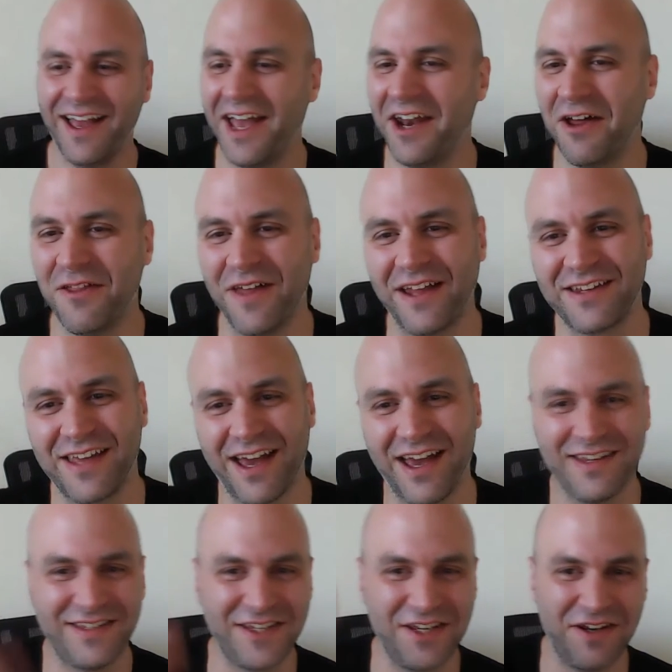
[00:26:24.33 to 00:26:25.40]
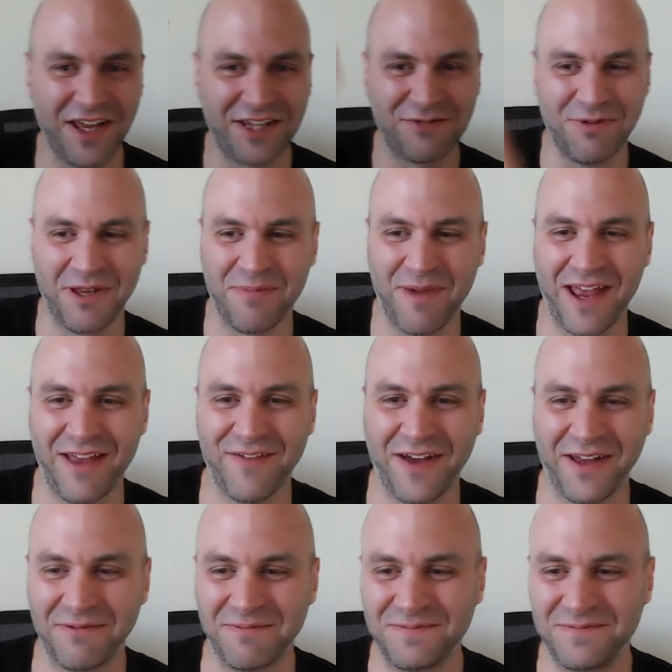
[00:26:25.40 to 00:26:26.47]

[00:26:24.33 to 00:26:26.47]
And on that, guys, see you next week. Bye, Ivan.